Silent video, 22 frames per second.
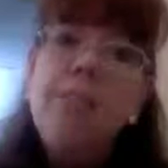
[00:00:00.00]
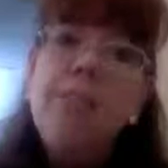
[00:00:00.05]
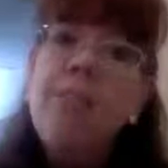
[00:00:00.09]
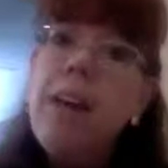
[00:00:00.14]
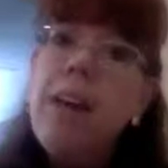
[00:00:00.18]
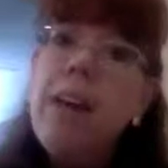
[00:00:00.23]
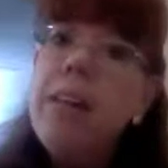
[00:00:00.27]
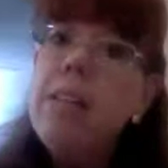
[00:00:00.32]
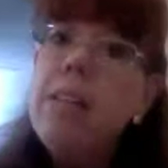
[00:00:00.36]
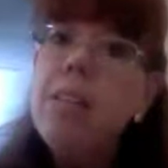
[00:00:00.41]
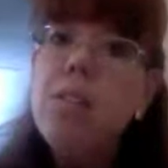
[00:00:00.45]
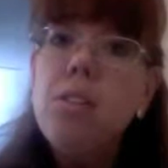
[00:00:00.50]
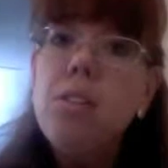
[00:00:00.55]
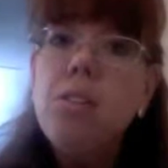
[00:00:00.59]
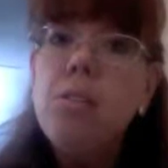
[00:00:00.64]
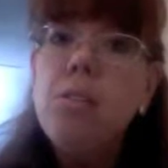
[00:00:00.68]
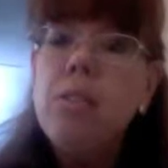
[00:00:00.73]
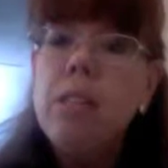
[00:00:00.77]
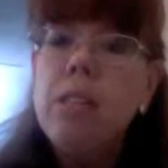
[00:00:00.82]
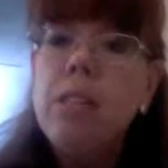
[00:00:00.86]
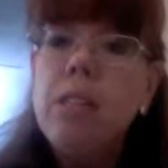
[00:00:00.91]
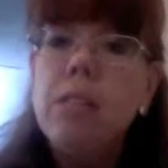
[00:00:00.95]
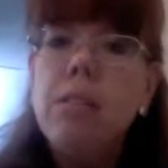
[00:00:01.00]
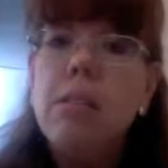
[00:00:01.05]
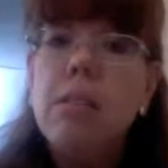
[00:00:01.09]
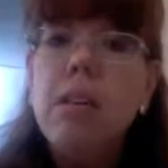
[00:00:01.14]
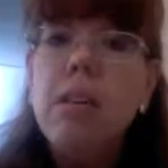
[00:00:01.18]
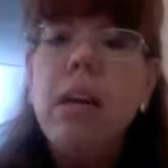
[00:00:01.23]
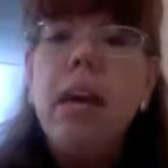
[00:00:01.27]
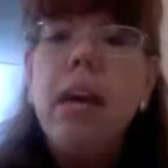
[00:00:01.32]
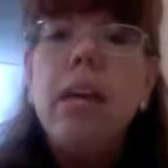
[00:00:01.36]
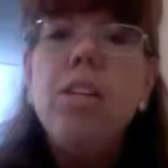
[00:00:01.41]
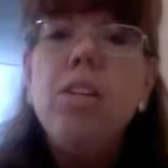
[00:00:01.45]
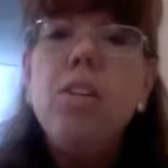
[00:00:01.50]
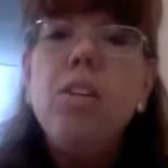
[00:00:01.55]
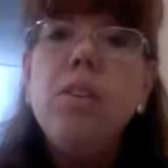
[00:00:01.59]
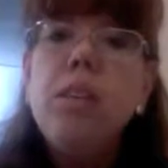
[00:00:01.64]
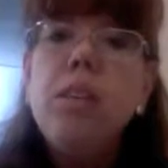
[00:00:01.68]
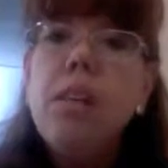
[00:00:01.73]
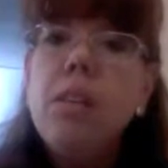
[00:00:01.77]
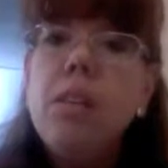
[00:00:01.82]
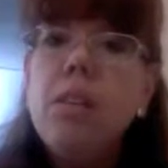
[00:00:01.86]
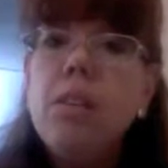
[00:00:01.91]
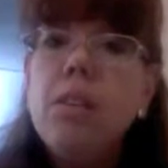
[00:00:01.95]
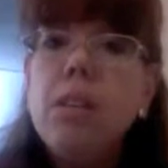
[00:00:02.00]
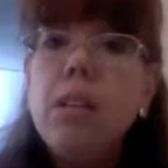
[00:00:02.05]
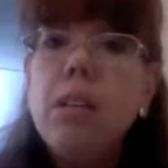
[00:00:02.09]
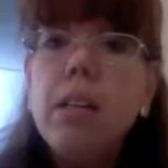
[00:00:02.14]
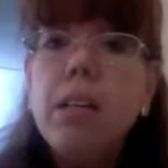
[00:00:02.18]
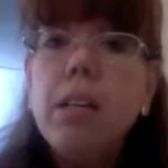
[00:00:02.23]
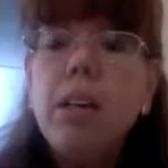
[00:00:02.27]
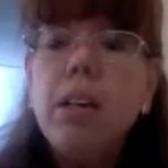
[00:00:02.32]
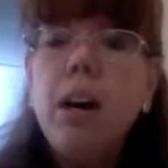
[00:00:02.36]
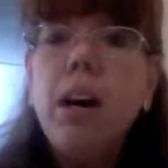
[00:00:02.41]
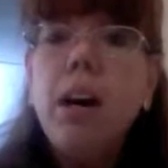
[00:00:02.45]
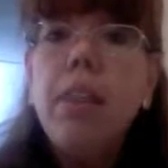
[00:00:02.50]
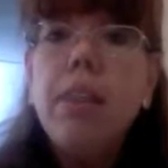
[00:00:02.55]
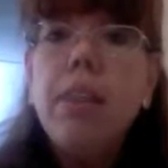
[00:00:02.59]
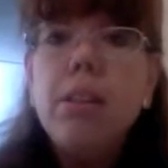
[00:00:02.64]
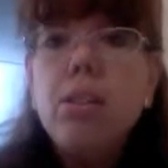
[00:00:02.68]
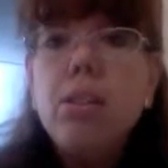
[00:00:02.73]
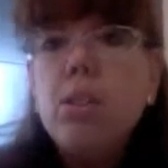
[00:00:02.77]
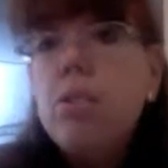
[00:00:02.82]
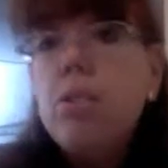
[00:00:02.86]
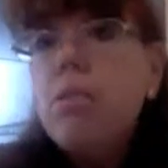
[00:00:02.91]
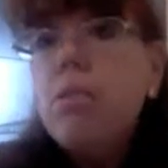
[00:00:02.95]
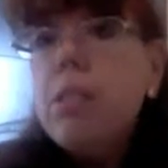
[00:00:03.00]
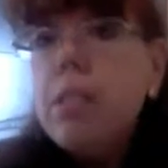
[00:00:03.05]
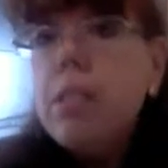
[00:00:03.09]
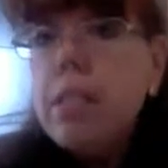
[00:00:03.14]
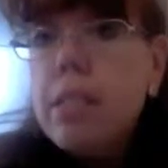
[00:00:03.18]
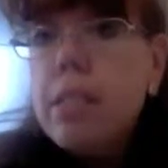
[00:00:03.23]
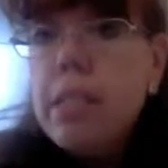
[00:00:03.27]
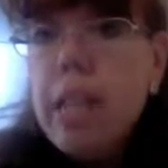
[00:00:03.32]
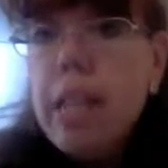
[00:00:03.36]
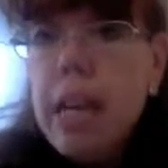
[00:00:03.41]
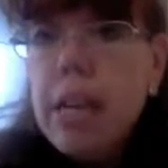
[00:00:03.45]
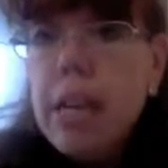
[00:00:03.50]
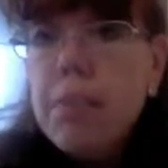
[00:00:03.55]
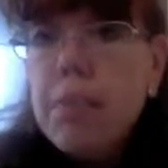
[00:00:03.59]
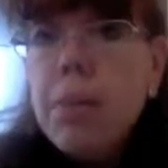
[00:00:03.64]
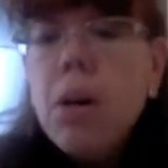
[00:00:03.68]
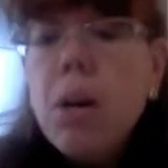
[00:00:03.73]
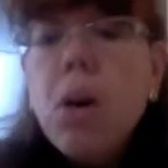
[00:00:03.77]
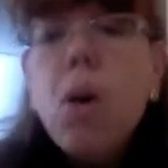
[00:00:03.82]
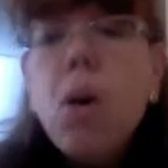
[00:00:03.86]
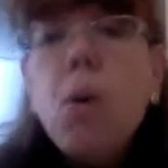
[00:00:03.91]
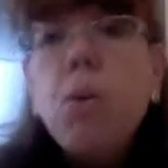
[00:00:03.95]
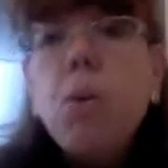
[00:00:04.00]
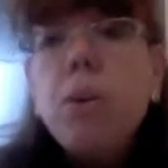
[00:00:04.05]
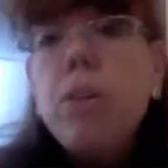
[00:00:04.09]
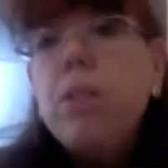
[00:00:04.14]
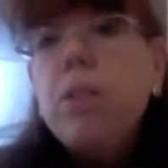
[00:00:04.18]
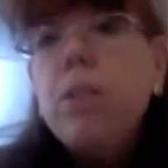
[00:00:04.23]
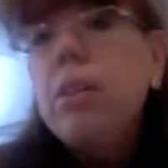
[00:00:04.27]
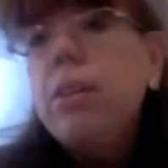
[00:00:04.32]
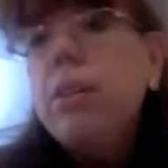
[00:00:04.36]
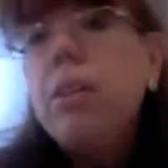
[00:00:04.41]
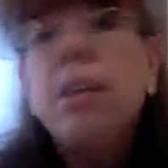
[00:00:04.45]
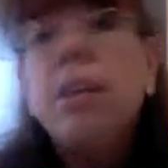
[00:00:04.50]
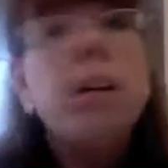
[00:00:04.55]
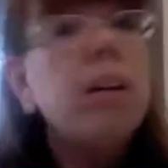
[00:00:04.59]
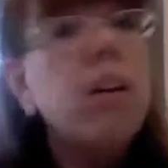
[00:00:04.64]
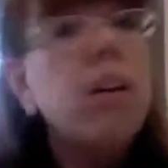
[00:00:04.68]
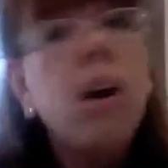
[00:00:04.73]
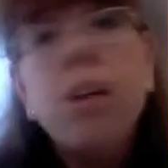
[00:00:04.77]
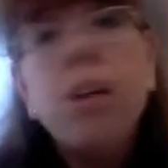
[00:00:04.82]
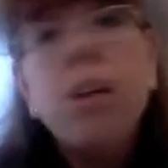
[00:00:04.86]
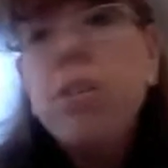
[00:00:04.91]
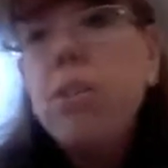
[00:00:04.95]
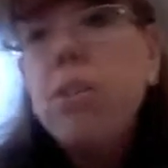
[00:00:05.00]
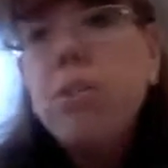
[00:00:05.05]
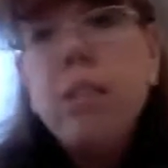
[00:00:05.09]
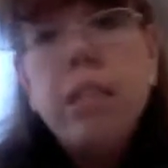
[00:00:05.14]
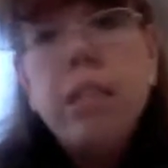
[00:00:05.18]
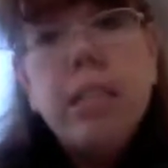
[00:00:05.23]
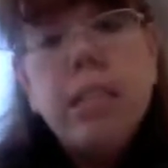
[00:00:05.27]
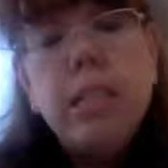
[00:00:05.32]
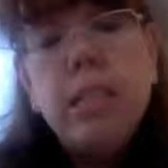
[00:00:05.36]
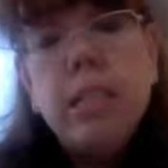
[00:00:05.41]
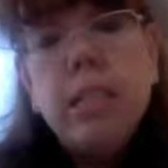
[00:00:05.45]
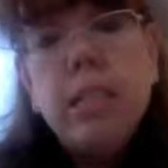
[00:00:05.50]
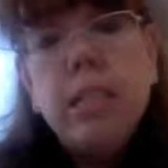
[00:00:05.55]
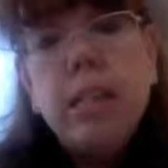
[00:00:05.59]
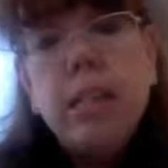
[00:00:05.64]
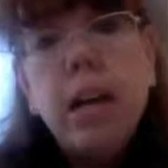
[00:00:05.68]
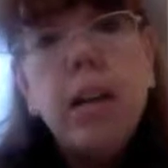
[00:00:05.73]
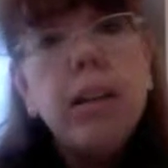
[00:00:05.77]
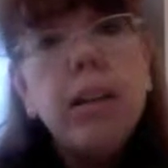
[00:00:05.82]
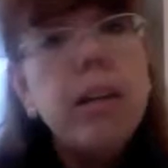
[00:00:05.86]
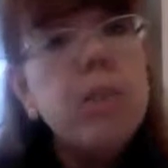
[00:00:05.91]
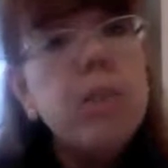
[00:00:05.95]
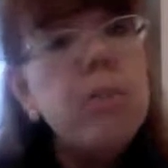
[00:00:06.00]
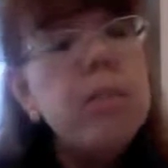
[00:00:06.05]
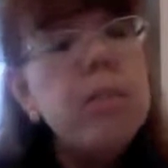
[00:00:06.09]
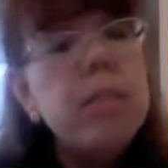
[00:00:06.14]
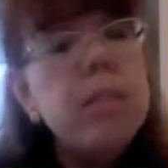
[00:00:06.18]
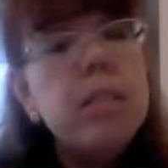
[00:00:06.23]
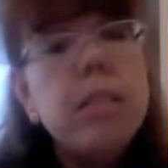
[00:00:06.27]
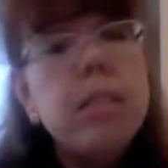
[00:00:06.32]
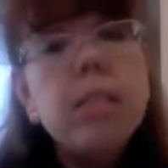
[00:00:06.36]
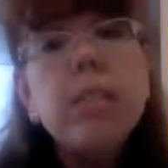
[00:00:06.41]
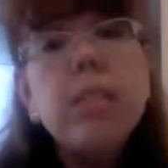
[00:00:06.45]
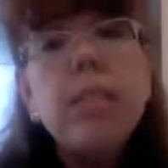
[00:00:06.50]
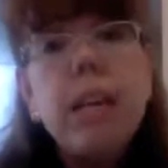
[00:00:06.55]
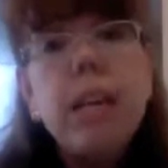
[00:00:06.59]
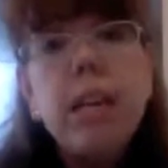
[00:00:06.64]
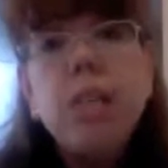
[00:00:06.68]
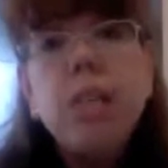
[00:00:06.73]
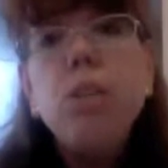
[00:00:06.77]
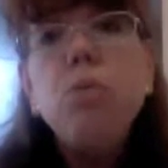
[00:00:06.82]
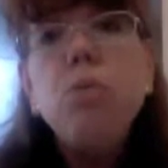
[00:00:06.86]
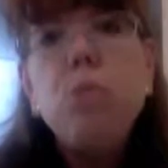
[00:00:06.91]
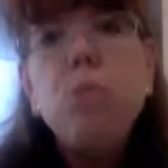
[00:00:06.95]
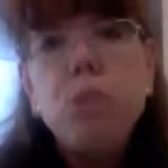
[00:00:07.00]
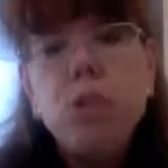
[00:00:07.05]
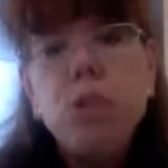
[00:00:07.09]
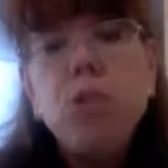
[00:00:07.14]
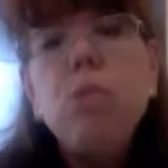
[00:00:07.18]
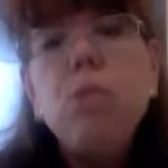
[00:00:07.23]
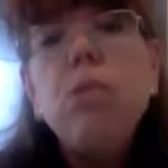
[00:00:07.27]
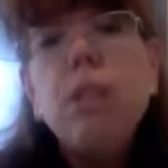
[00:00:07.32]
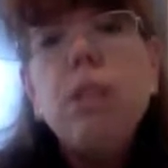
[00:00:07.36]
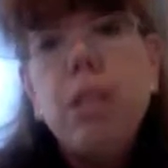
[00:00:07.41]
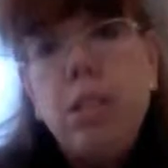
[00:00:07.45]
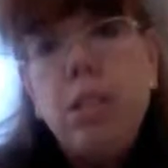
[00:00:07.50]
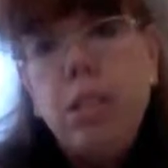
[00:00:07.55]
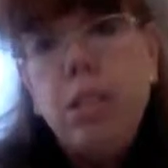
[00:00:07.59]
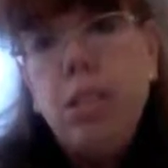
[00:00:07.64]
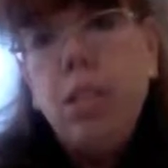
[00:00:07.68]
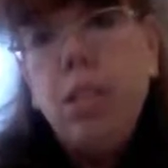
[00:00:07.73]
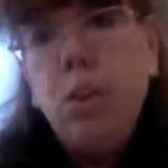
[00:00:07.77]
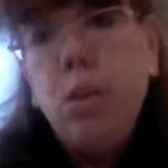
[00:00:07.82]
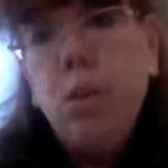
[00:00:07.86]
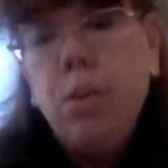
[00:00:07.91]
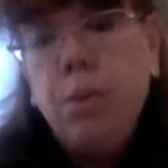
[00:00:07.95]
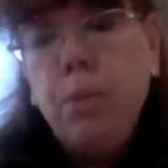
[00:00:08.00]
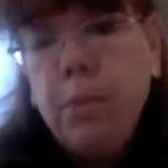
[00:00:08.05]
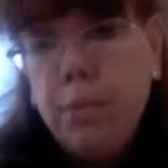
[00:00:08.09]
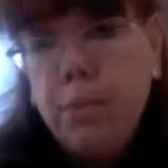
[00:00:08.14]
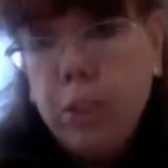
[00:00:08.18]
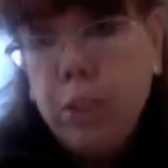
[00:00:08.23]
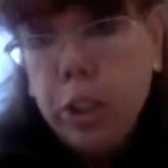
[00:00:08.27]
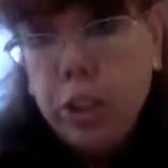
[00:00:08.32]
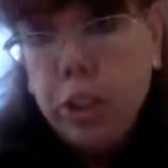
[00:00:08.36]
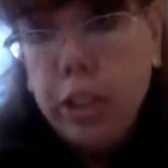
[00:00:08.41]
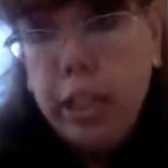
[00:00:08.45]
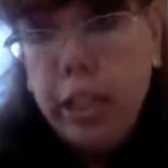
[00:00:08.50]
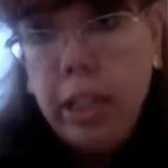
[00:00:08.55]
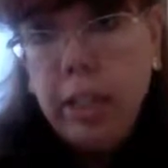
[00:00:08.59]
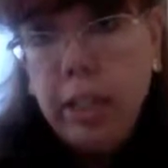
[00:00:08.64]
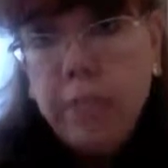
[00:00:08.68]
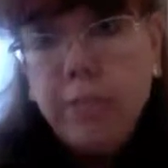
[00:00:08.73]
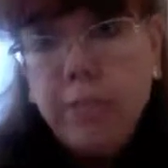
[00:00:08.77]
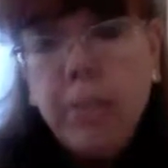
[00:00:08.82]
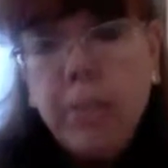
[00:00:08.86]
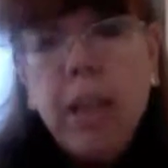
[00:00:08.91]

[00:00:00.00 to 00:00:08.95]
find a student, and you can either click on the student's name or you can click on all students in cell. It will still take you to the continuum of learning.